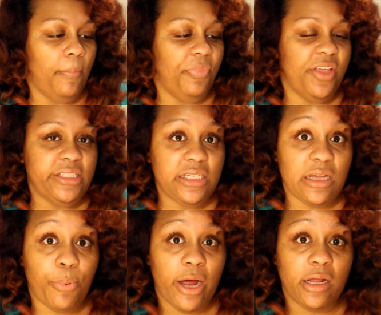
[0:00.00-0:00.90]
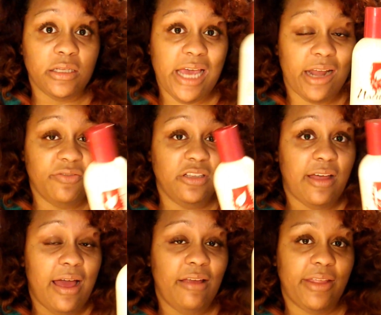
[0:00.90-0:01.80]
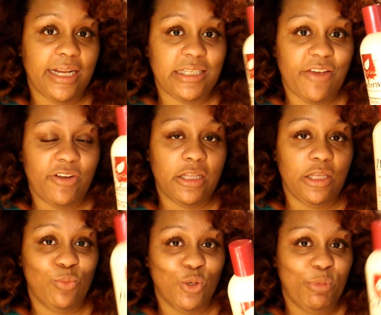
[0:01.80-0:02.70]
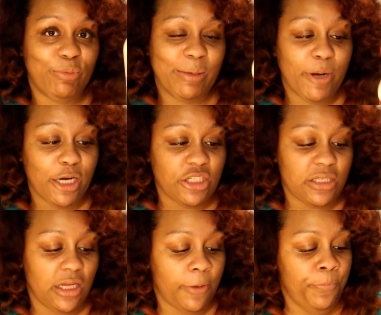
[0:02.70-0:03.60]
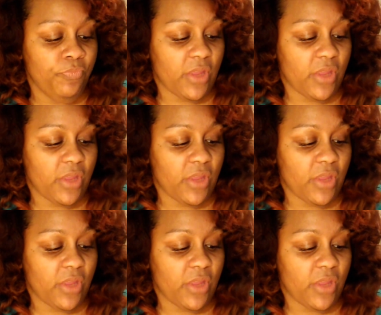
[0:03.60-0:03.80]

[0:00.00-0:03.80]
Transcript: This is a product out of the line that I definitely will be repurchasing